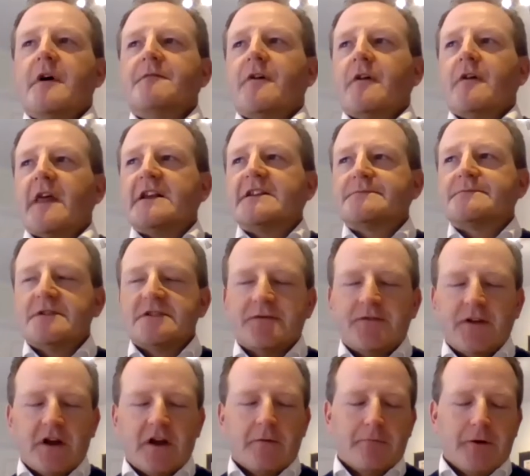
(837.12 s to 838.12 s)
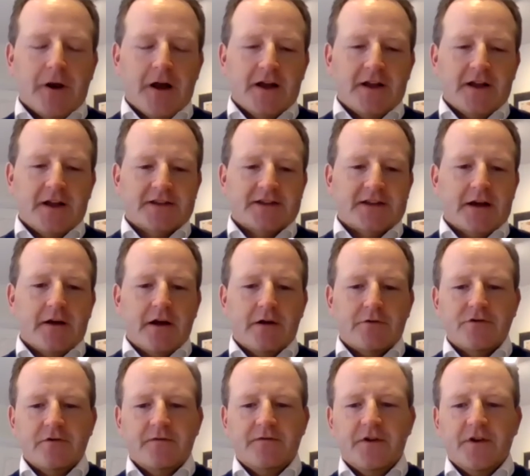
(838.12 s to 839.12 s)
For their specific compliance, I'd
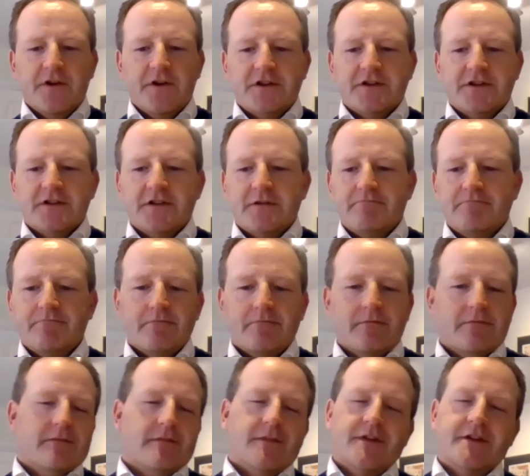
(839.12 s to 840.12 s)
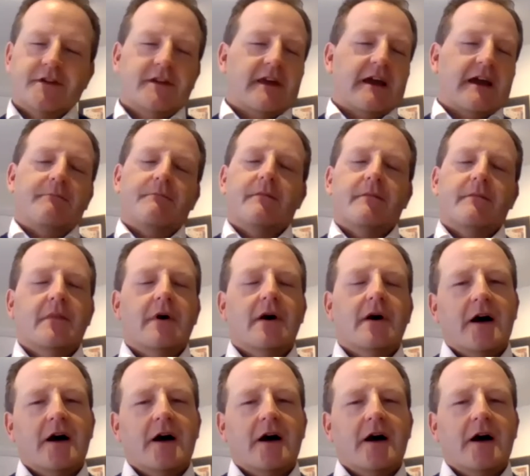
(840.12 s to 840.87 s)
refer you to them.